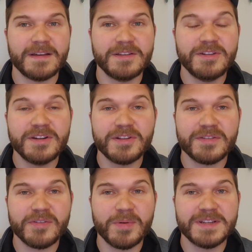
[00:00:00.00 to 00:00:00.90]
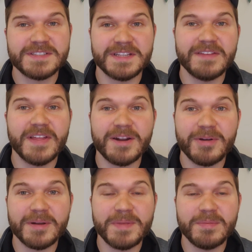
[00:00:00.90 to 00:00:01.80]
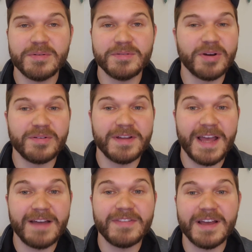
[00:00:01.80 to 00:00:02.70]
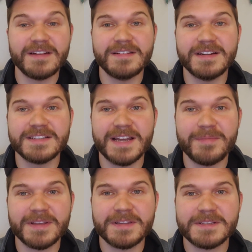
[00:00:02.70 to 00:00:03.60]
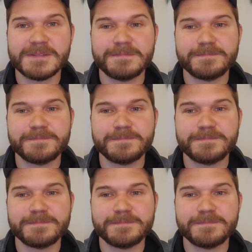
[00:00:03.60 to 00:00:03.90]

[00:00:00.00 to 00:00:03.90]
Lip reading: you need to look for ways to give that away to people who don't have that in a time like this.